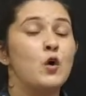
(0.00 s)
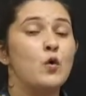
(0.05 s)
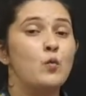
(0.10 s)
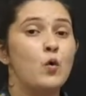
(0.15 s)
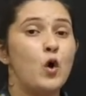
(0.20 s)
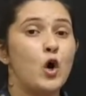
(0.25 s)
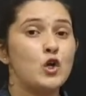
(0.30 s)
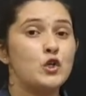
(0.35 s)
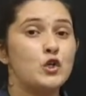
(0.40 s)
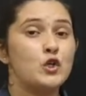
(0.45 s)

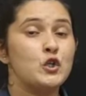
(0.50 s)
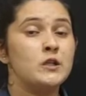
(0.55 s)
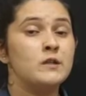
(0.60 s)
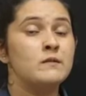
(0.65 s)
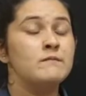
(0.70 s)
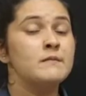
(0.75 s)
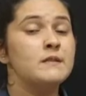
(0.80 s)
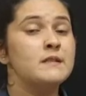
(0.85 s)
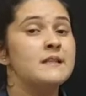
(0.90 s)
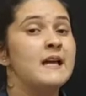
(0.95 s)

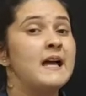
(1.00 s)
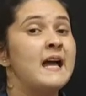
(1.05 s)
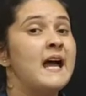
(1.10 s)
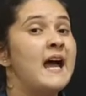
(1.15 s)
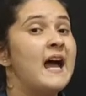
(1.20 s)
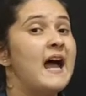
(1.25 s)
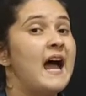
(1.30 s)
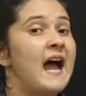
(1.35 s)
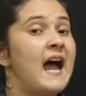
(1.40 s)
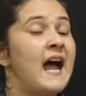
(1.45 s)
washrooms
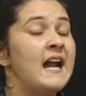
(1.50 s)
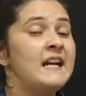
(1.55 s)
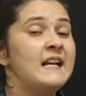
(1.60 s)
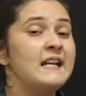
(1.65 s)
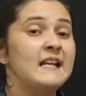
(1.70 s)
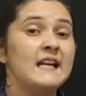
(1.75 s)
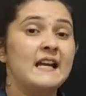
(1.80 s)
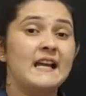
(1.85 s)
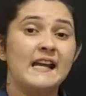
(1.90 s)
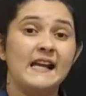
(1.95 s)
and
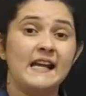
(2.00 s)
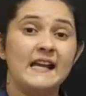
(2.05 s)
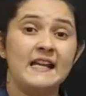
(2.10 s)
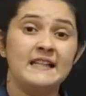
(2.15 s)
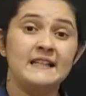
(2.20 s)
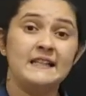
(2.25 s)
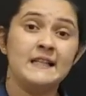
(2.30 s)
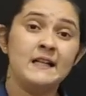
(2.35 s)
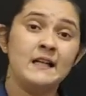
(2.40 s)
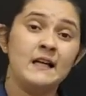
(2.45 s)

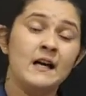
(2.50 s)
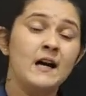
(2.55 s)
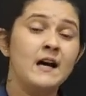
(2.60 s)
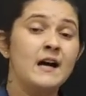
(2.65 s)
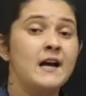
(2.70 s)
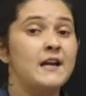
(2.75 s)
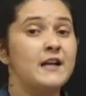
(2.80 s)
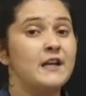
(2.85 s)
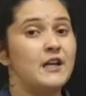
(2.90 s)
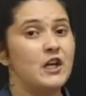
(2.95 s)
in the
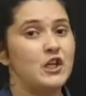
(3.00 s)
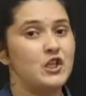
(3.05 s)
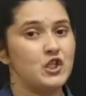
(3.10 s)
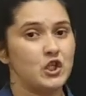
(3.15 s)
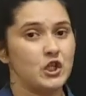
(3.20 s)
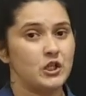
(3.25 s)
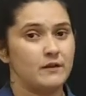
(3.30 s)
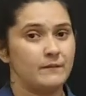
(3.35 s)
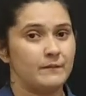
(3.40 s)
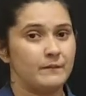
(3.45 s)

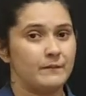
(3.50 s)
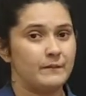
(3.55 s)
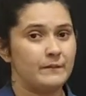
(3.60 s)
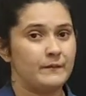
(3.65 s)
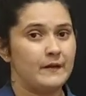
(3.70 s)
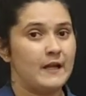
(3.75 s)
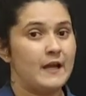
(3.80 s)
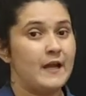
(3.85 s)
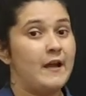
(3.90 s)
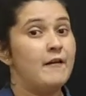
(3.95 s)
kitchen.
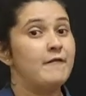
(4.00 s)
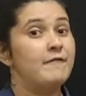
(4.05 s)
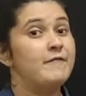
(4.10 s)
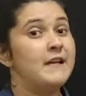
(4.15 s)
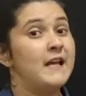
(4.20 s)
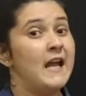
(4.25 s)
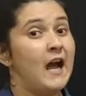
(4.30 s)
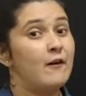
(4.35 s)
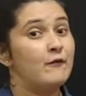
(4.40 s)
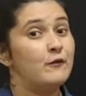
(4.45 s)

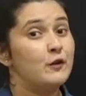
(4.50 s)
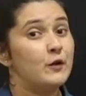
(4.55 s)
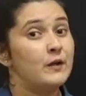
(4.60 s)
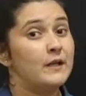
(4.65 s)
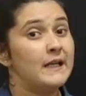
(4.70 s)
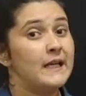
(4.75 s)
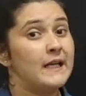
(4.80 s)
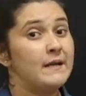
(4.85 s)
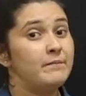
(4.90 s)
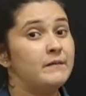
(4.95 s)
We have
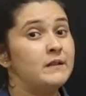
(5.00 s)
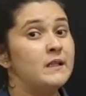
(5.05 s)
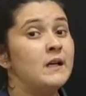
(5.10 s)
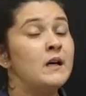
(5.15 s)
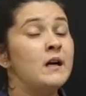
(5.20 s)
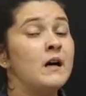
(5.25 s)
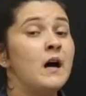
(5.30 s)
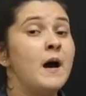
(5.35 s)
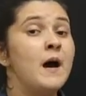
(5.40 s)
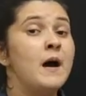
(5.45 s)
to keep
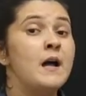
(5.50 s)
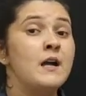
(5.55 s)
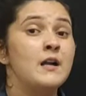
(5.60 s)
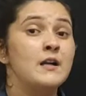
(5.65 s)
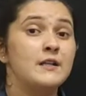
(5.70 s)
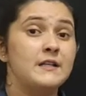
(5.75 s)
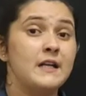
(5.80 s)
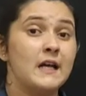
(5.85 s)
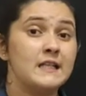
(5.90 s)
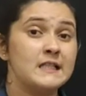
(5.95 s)
the
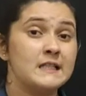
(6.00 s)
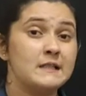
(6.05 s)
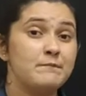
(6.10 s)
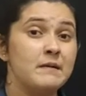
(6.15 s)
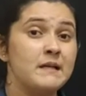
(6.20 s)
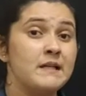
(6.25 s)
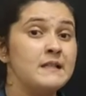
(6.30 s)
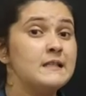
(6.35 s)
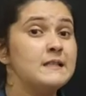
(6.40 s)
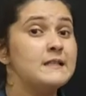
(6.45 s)

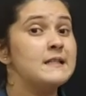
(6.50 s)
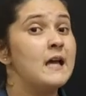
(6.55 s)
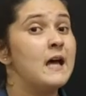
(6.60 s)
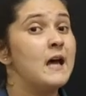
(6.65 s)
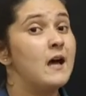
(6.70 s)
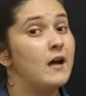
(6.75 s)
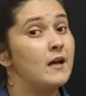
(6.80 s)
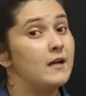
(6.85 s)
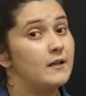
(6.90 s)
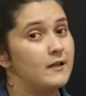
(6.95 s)
dustbins
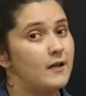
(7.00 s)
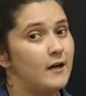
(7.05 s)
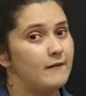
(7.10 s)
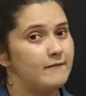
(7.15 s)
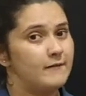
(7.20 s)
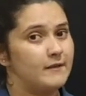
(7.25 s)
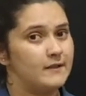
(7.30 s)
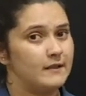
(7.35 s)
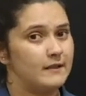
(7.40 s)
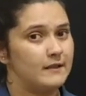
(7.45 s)

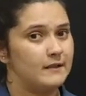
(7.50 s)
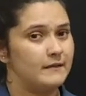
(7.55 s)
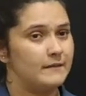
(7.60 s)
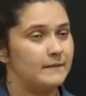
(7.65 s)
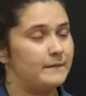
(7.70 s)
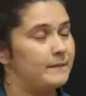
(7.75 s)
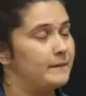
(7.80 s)
covered.